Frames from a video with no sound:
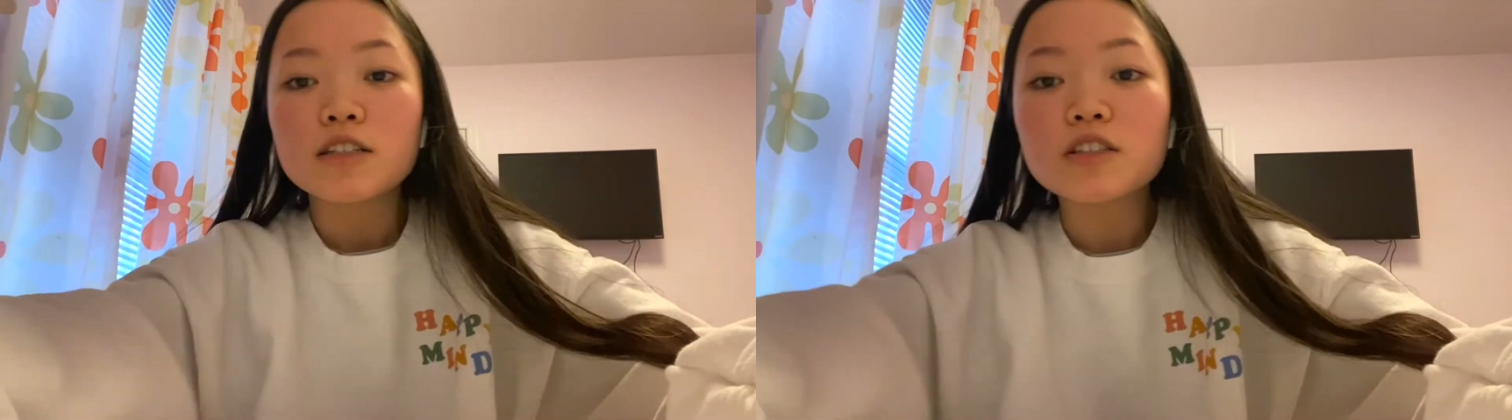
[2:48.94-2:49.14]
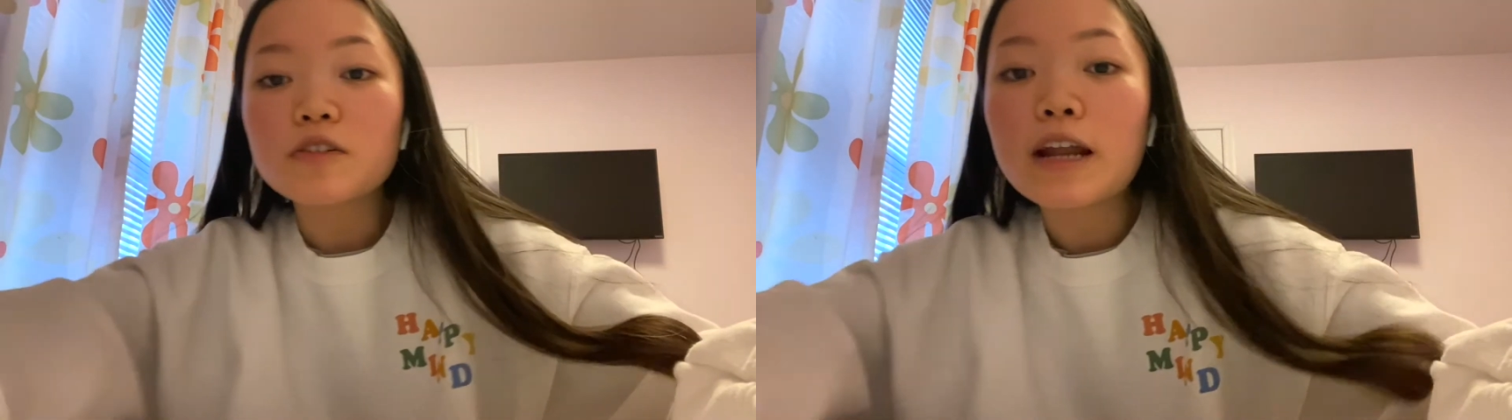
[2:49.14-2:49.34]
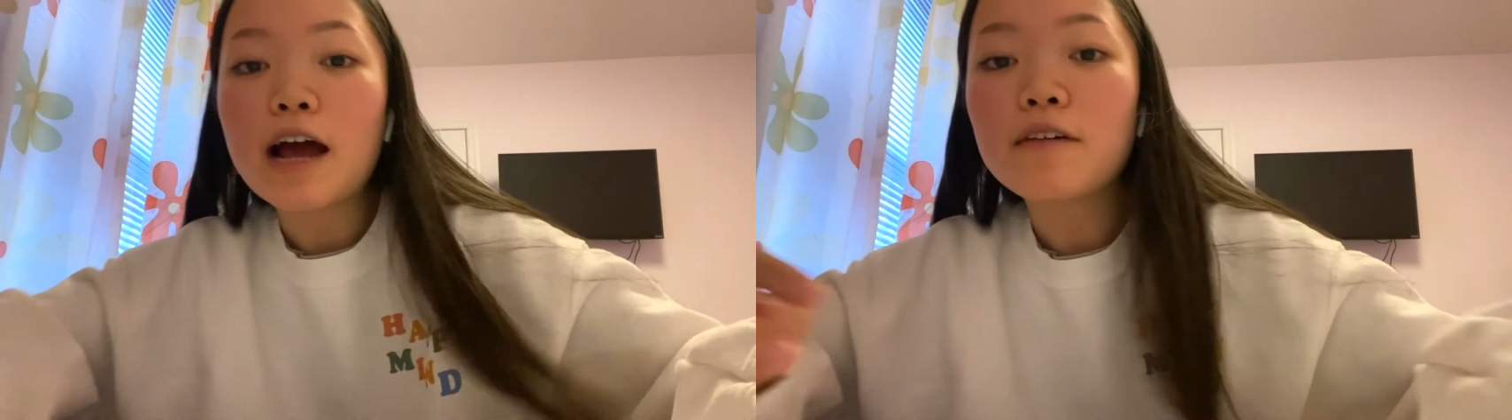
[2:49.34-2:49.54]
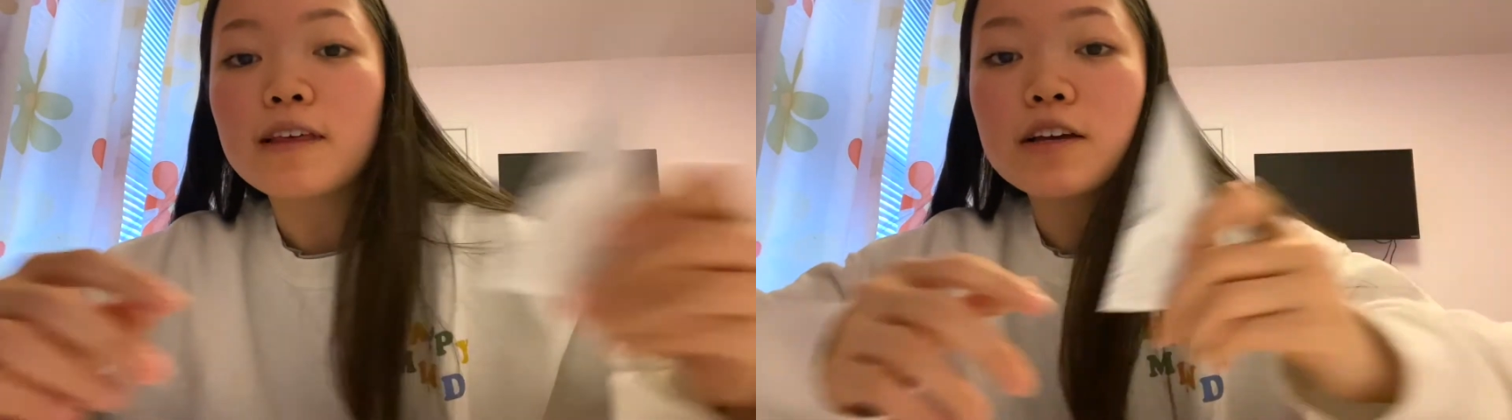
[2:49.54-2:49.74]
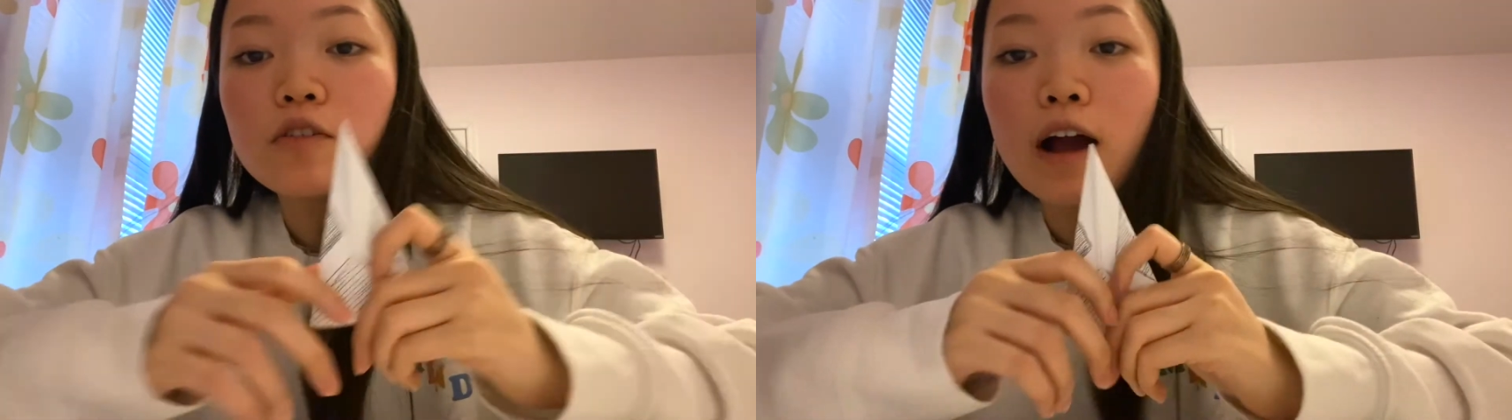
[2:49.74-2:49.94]
now
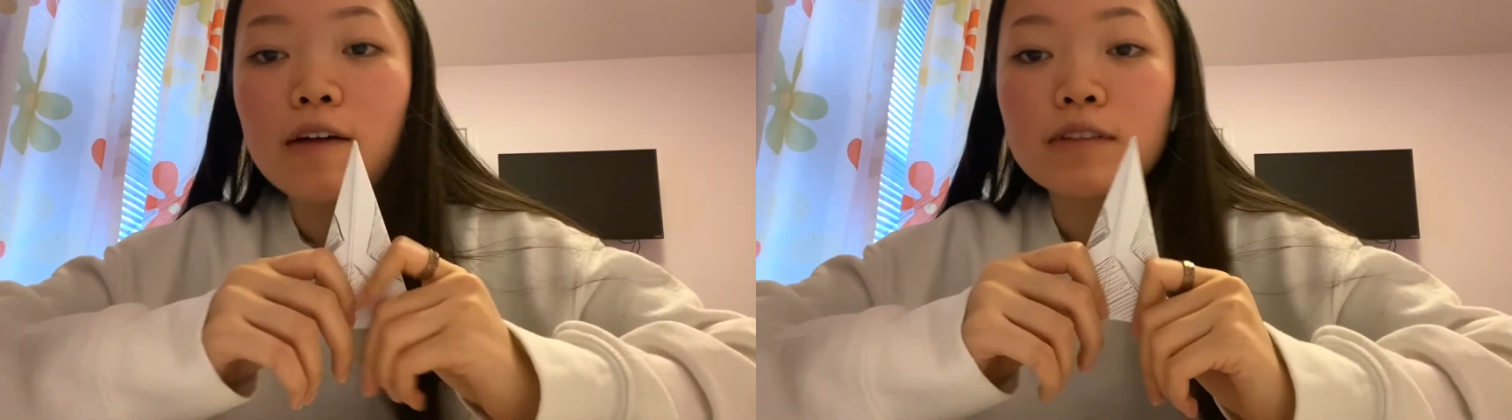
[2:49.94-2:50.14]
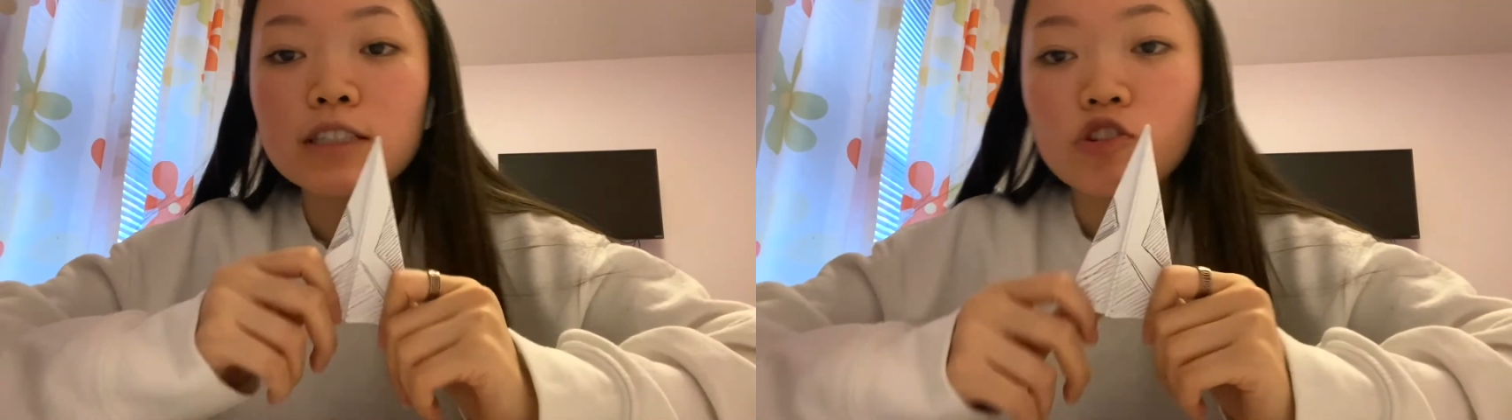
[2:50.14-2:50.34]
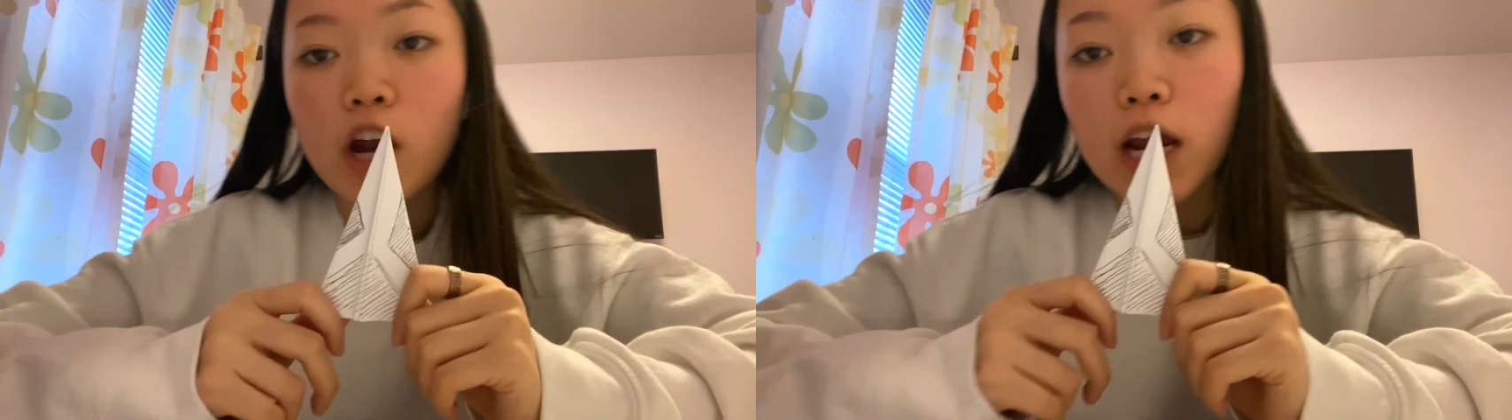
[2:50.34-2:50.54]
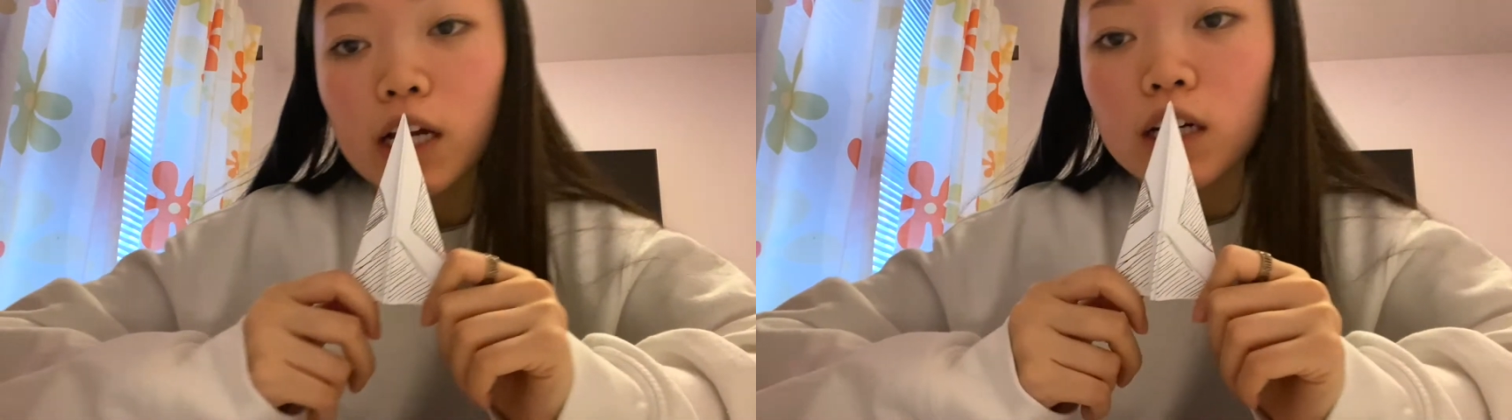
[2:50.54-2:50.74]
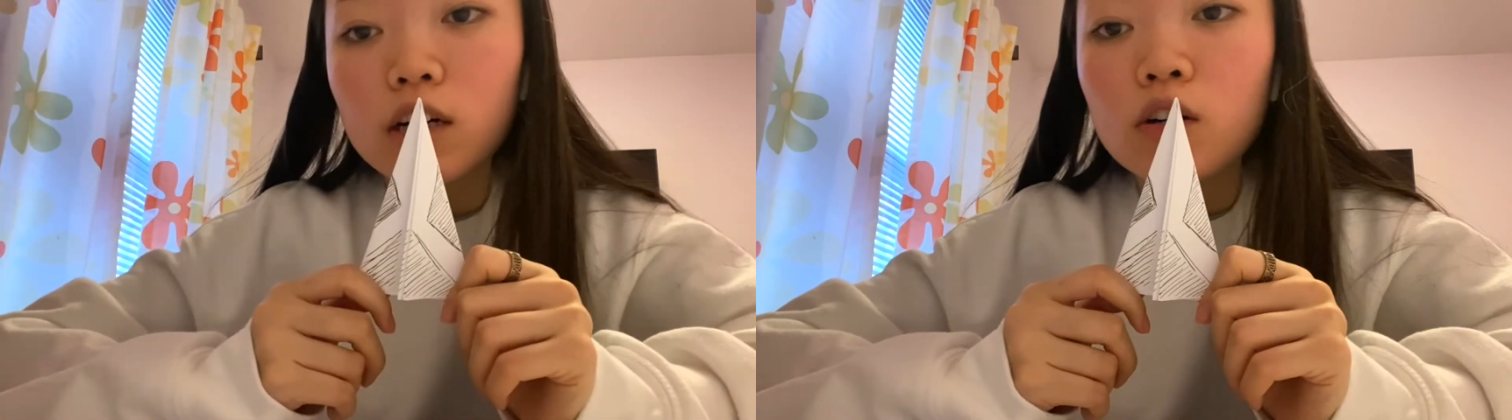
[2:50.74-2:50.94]
that you have this
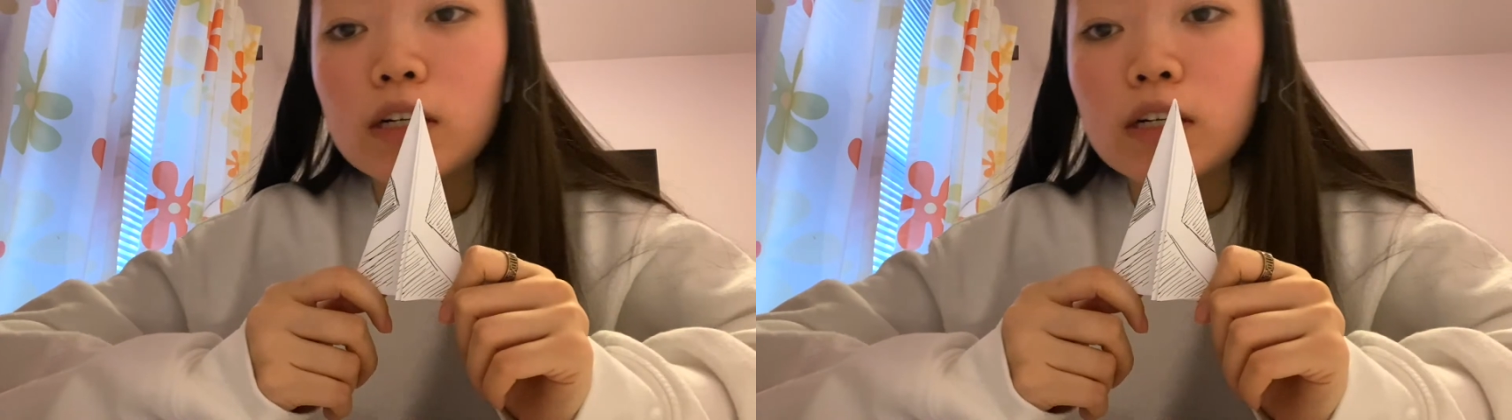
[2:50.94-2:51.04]
triangle,